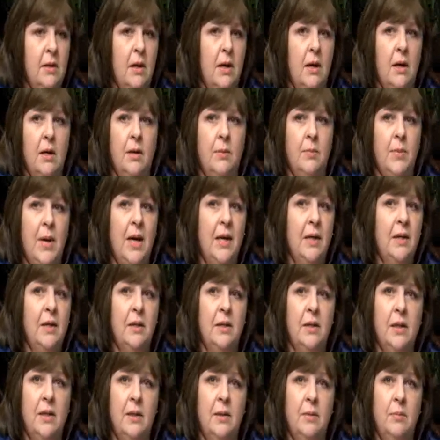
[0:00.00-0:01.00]

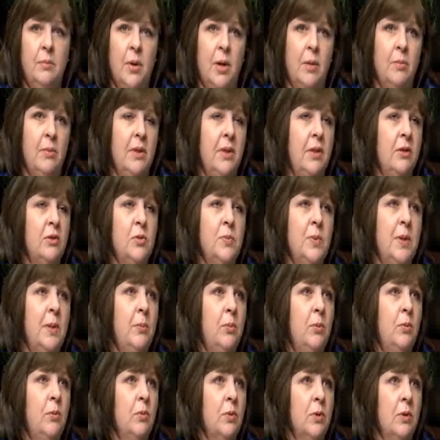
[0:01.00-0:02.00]
Ideally, probably those
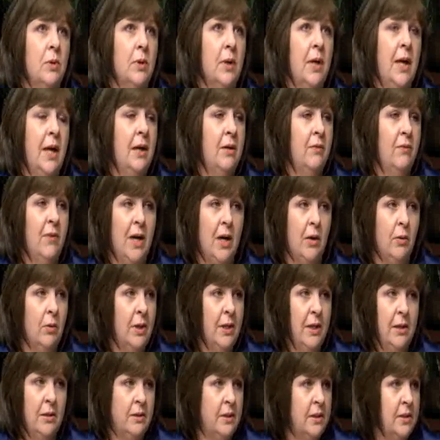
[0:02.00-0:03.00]
people had a viral
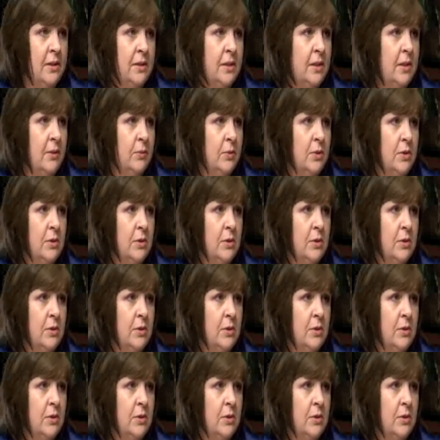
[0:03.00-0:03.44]
illness that was